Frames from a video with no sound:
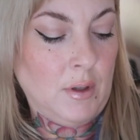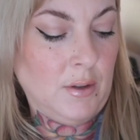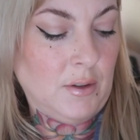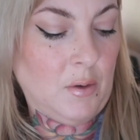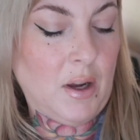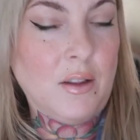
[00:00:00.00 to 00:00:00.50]

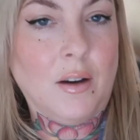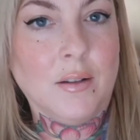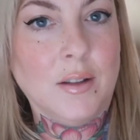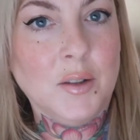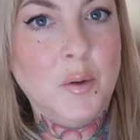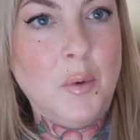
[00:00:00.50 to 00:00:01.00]
So I thought
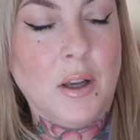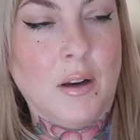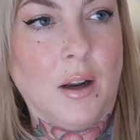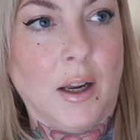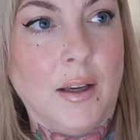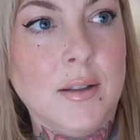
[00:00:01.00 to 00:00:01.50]
this would be a
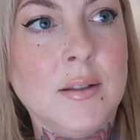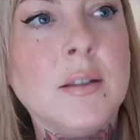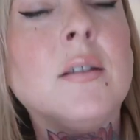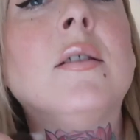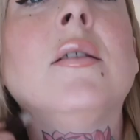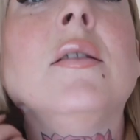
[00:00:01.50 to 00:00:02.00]
nice
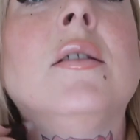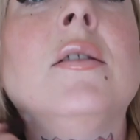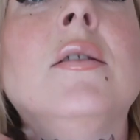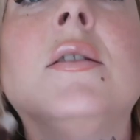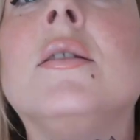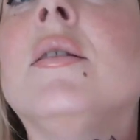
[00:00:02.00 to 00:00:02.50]

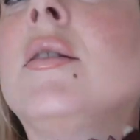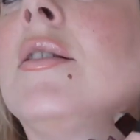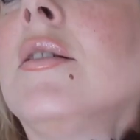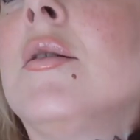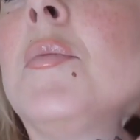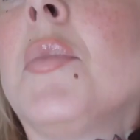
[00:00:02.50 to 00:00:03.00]

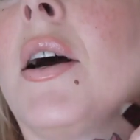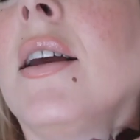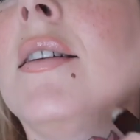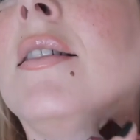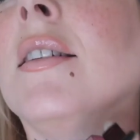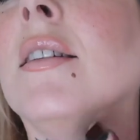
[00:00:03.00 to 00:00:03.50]

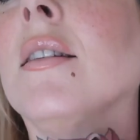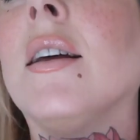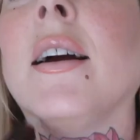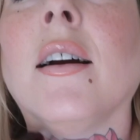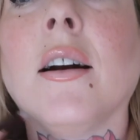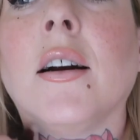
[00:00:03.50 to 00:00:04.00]
spicy
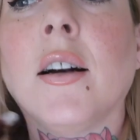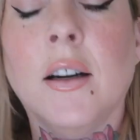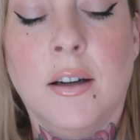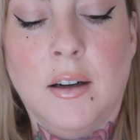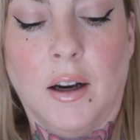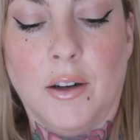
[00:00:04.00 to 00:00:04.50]
layer
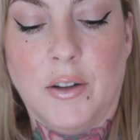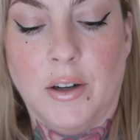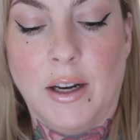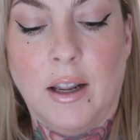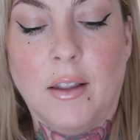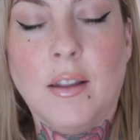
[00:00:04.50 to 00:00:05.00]

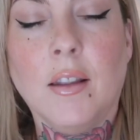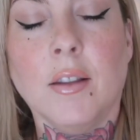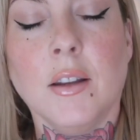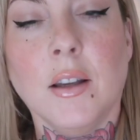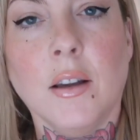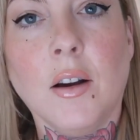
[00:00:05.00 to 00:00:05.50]
underneath
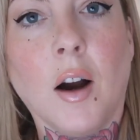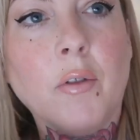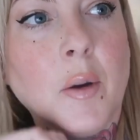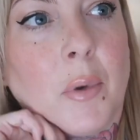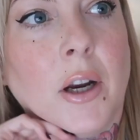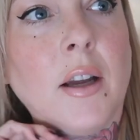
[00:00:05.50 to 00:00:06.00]
the
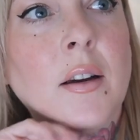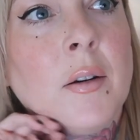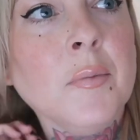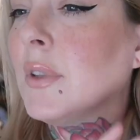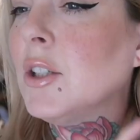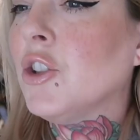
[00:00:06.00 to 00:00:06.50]
Coffee Break.
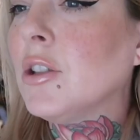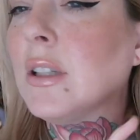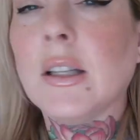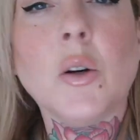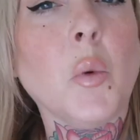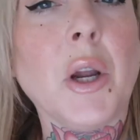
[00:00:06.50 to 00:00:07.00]
It's just a
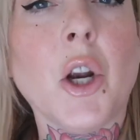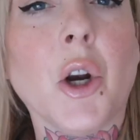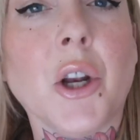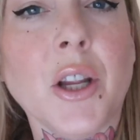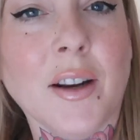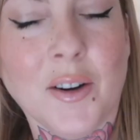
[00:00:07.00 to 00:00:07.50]
little
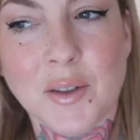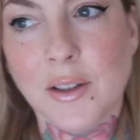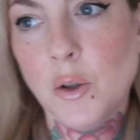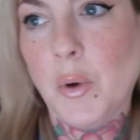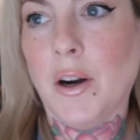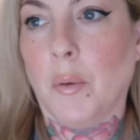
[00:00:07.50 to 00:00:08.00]
weird, you know, it's a
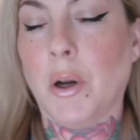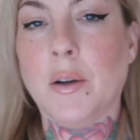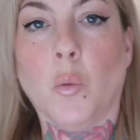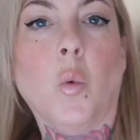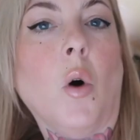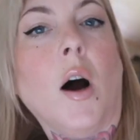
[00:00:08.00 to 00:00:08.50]
little weird. I
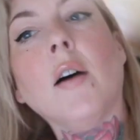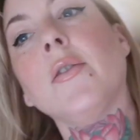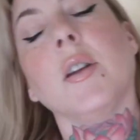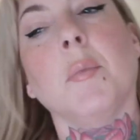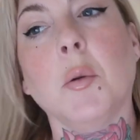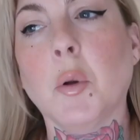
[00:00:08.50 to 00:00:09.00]
want to waft
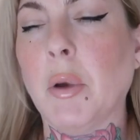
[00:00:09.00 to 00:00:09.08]
and people